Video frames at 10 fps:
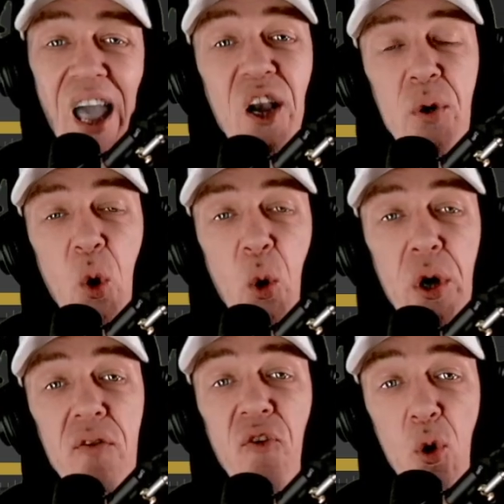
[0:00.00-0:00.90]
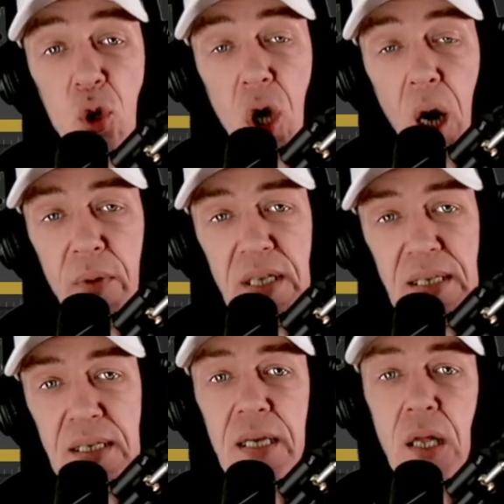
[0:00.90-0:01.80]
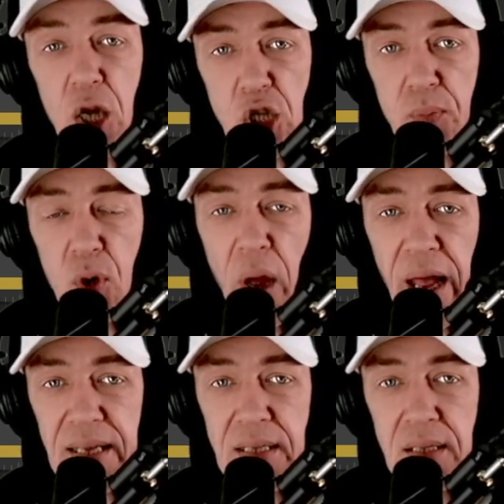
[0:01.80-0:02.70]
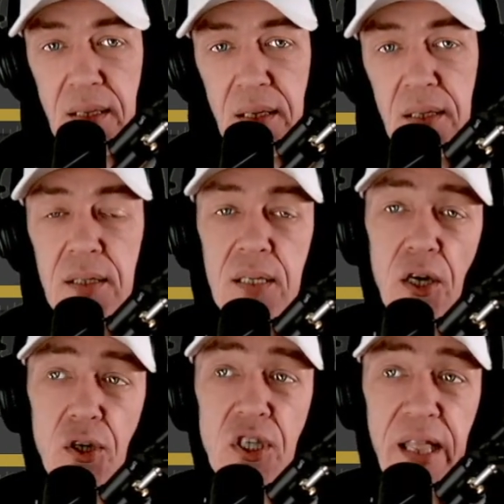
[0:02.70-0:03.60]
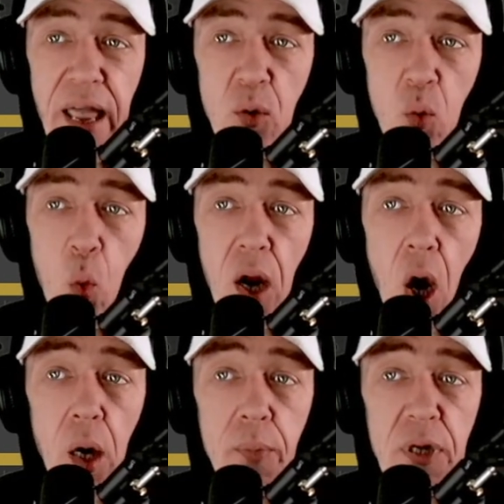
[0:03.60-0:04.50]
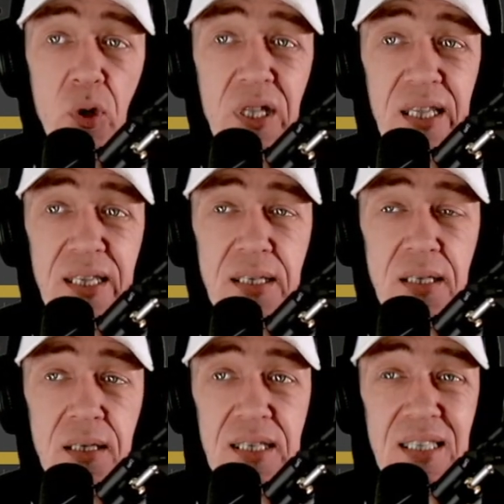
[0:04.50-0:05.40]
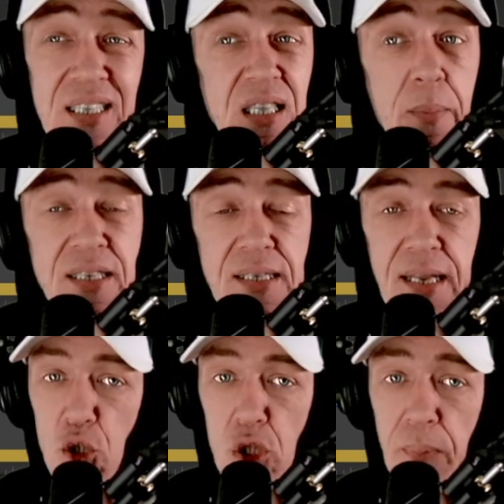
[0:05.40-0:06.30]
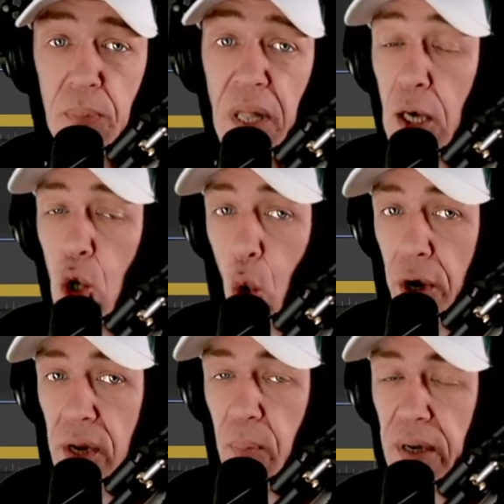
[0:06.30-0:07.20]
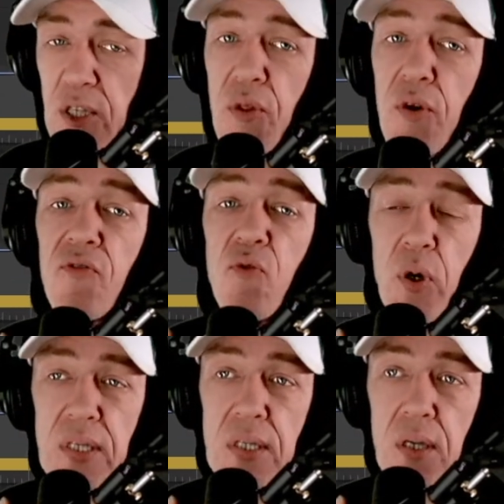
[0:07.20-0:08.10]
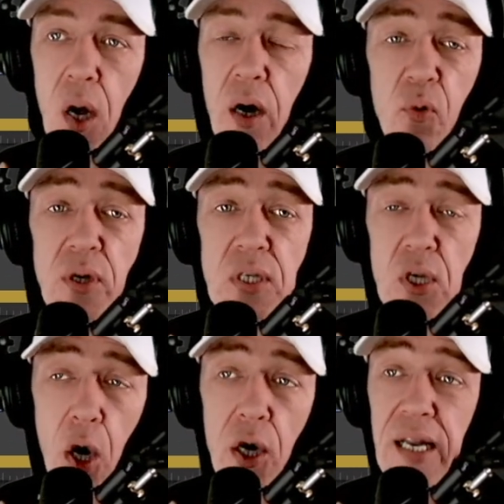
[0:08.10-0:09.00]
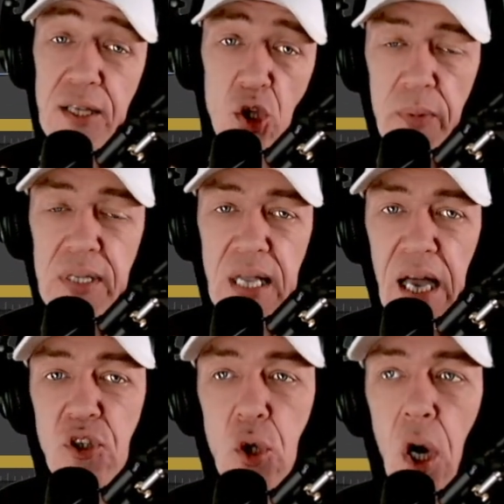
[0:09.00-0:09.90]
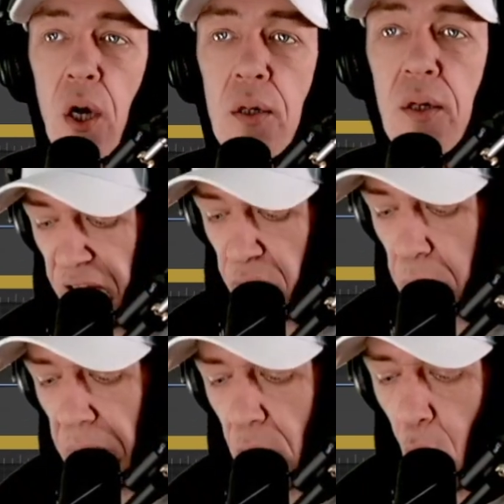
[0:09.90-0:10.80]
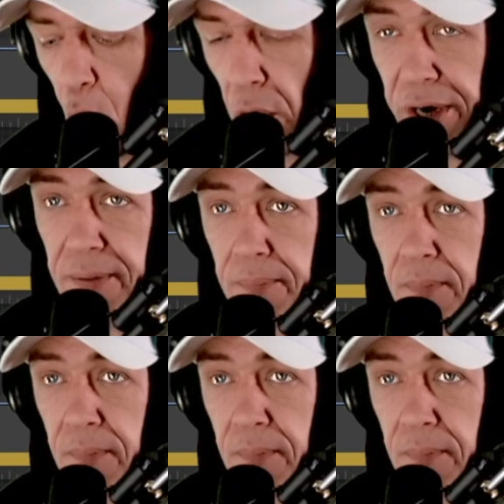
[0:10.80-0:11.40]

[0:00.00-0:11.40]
how to record vocal harmonies in Logic Pro X. To understand what a harmony really is, it's the same as an instrument playing a chord, but it's with your voice. Our voices are instruments after all, and if we play a chord,